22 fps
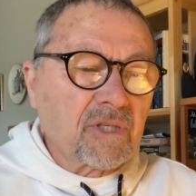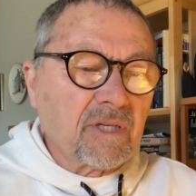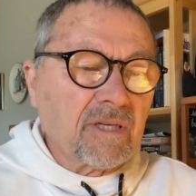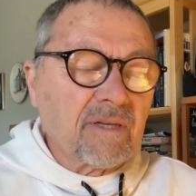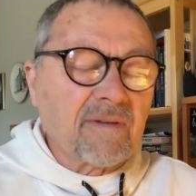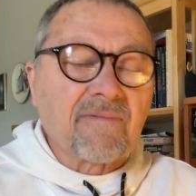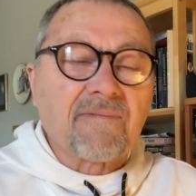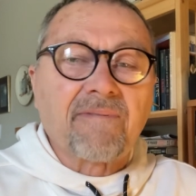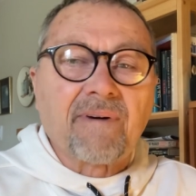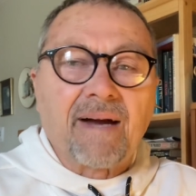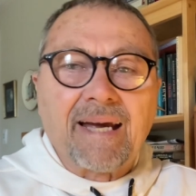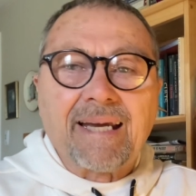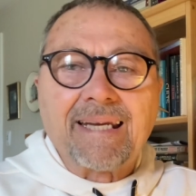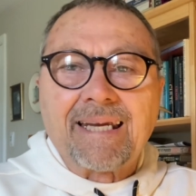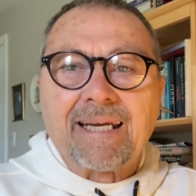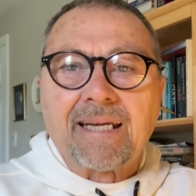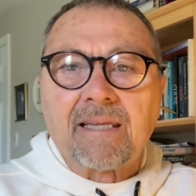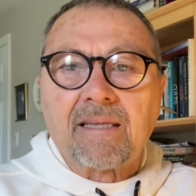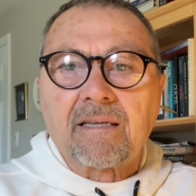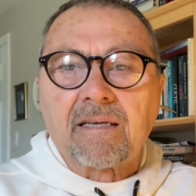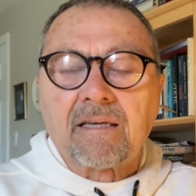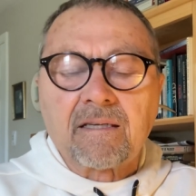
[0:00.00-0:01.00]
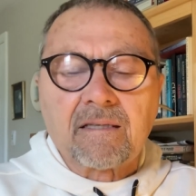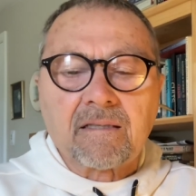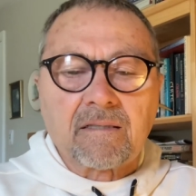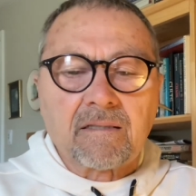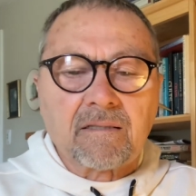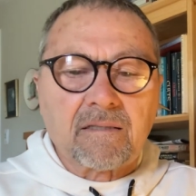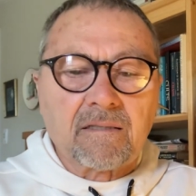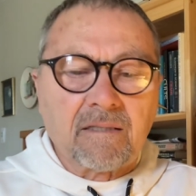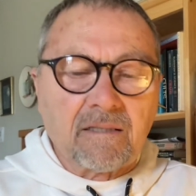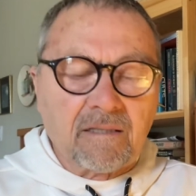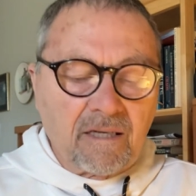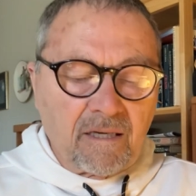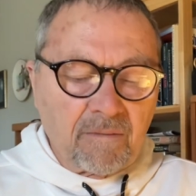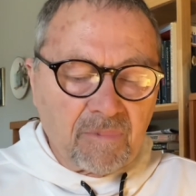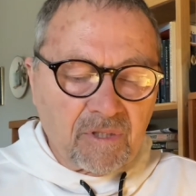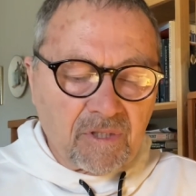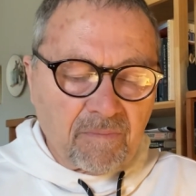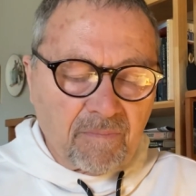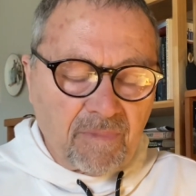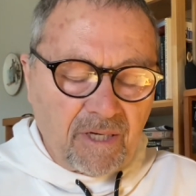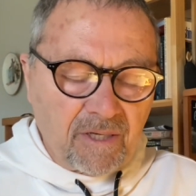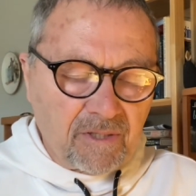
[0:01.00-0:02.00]
he didn't find anything at
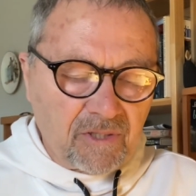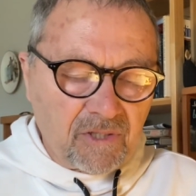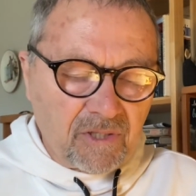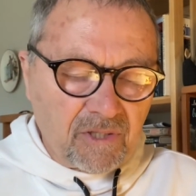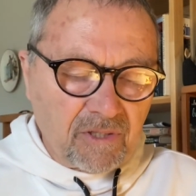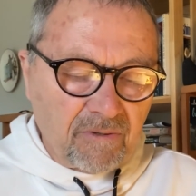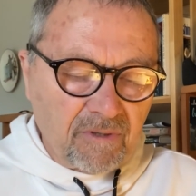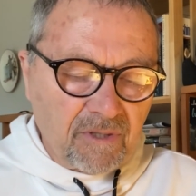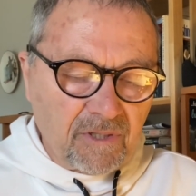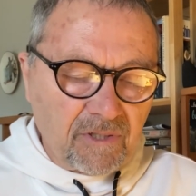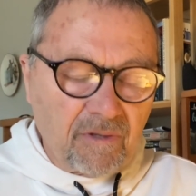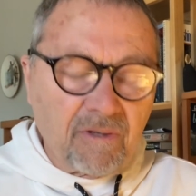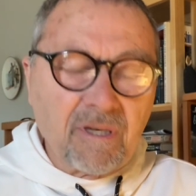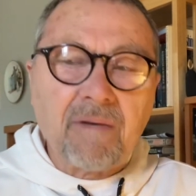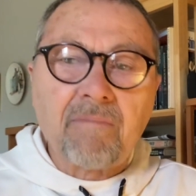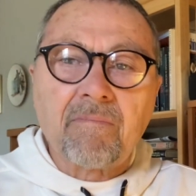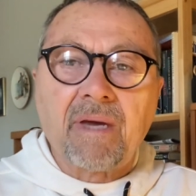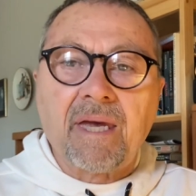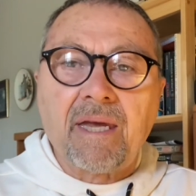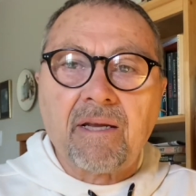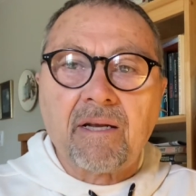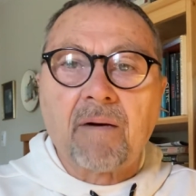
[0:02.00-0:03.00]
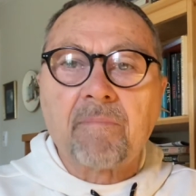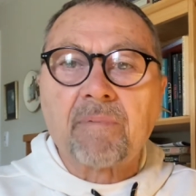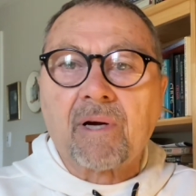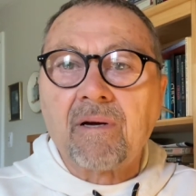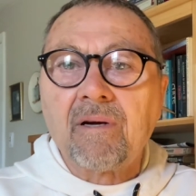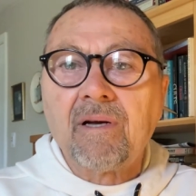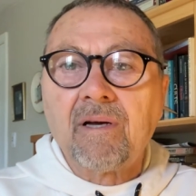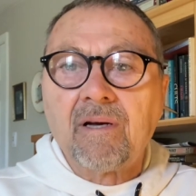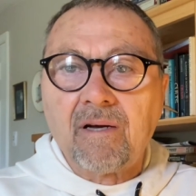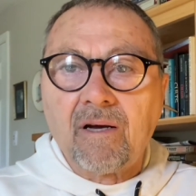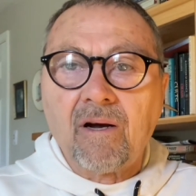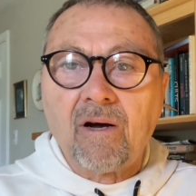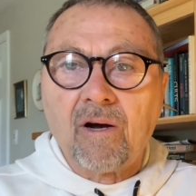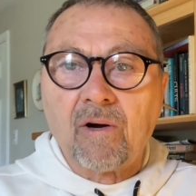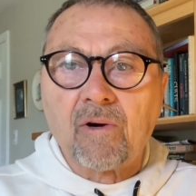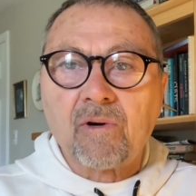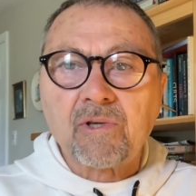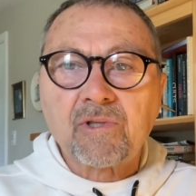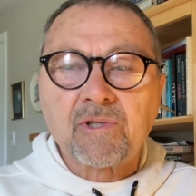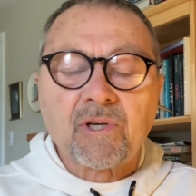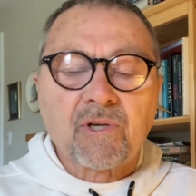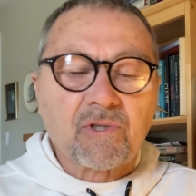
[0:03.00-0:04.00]
Hemis Monastery, so he made up a
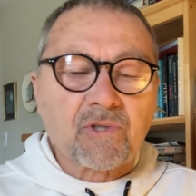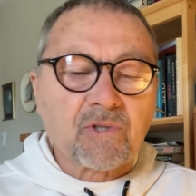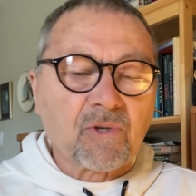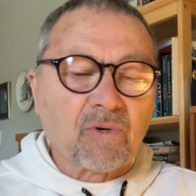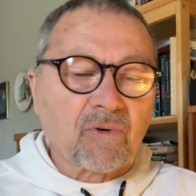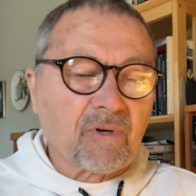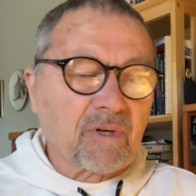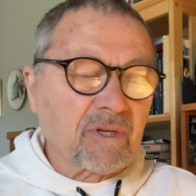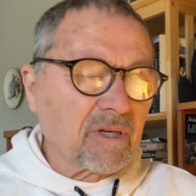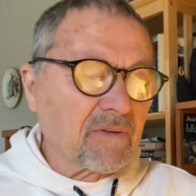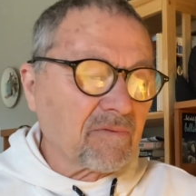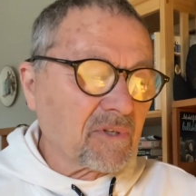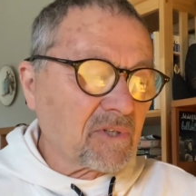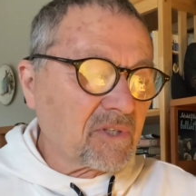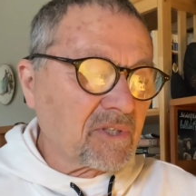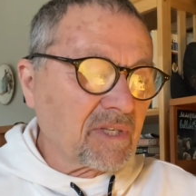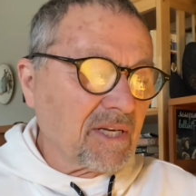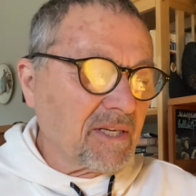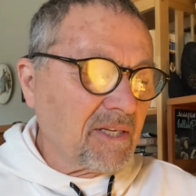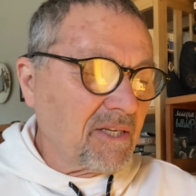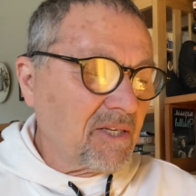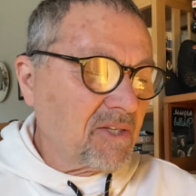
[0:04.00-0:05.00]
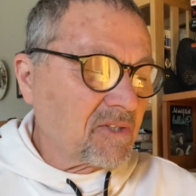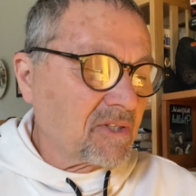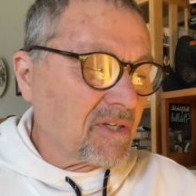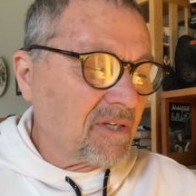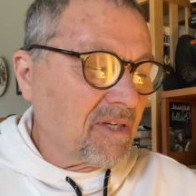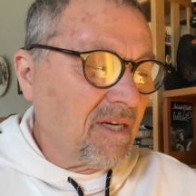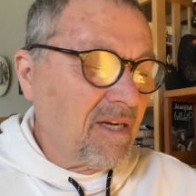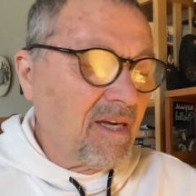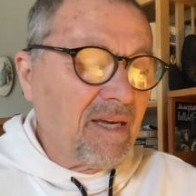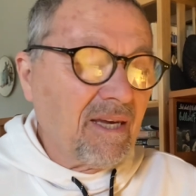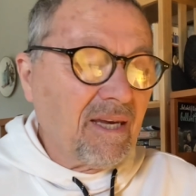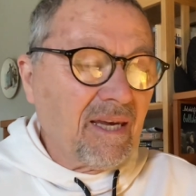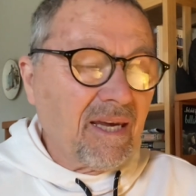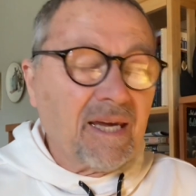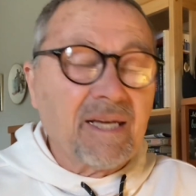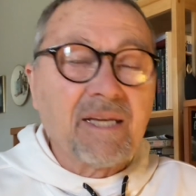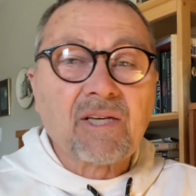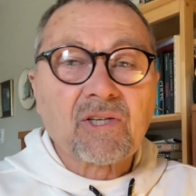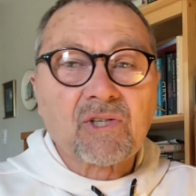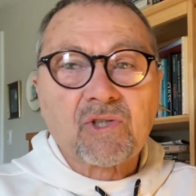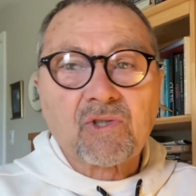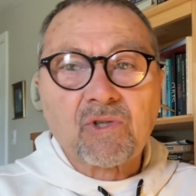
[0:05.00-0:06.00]
hoax story of this Saint Isa,
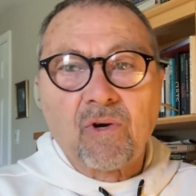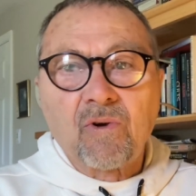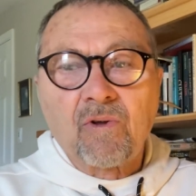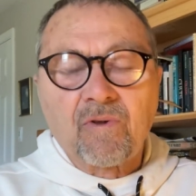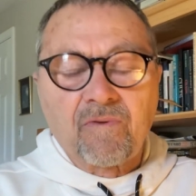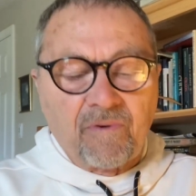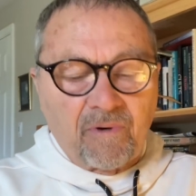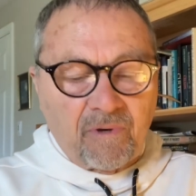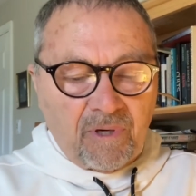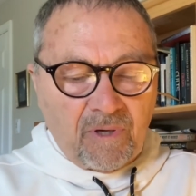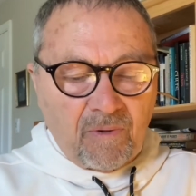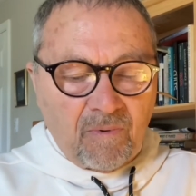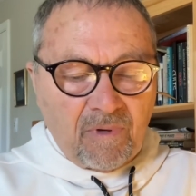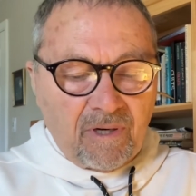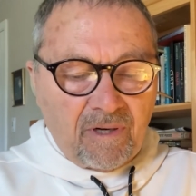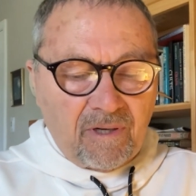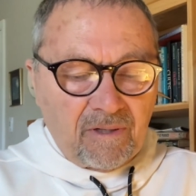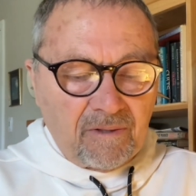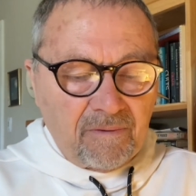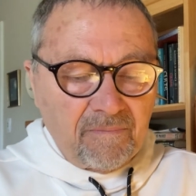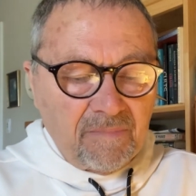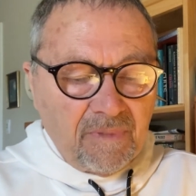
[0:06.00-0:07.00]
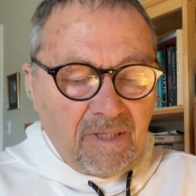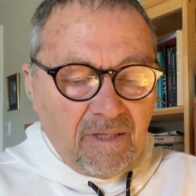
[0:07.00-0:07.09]
and it sold very well.